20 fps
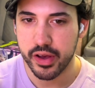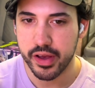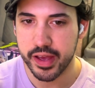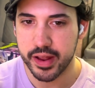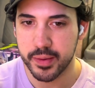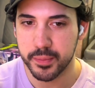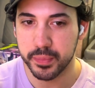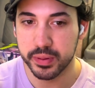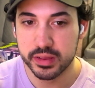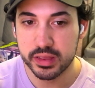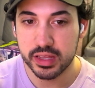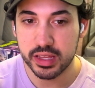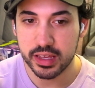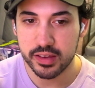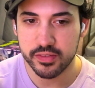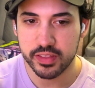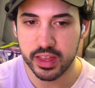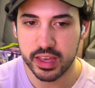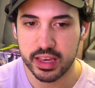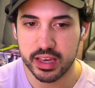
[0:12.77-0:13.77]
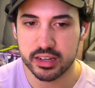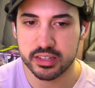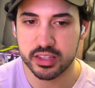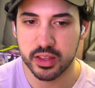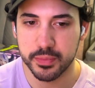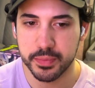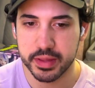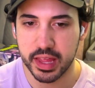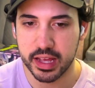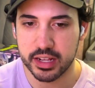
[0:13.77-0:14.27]
and believed that he has
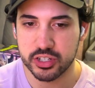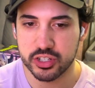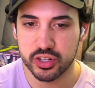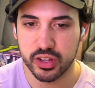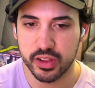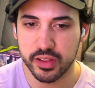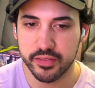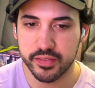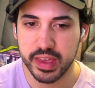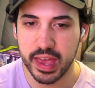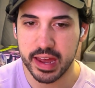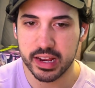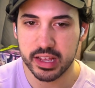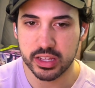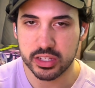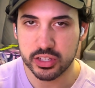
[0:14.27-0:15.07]
the potential of getting